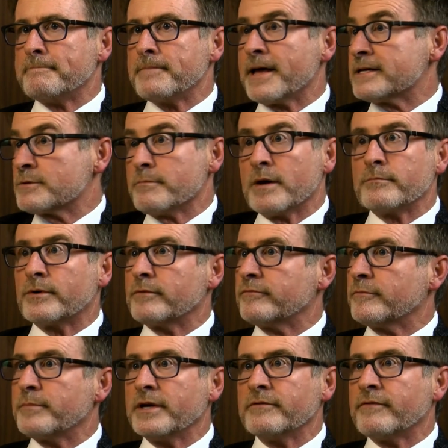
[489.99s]
as a member of a
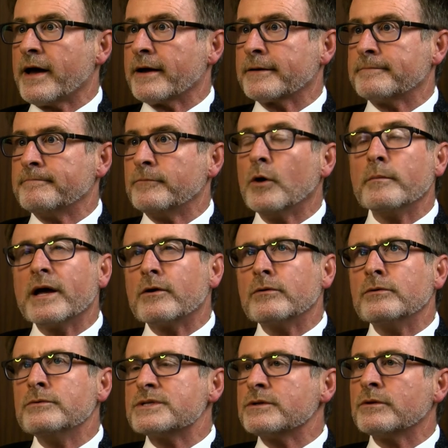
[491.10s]
PFAC, no matter
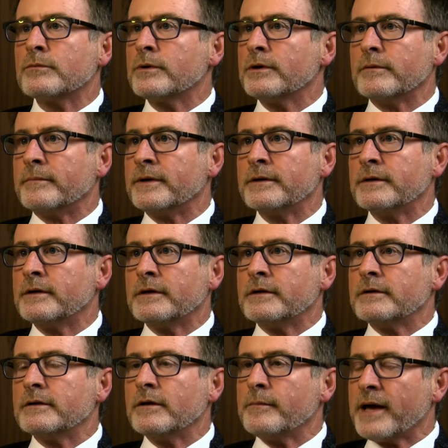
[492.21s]
who's in the room,
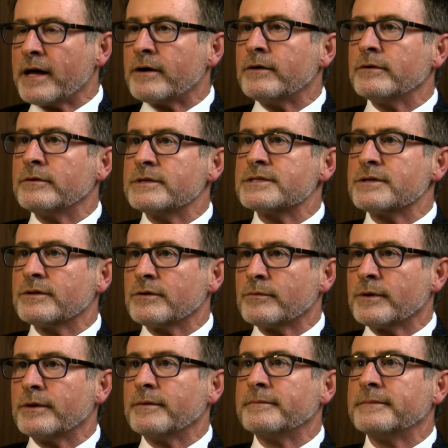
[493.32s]
no matter who is in the
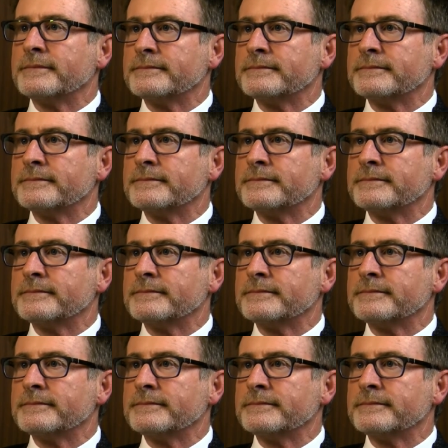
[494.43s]
room.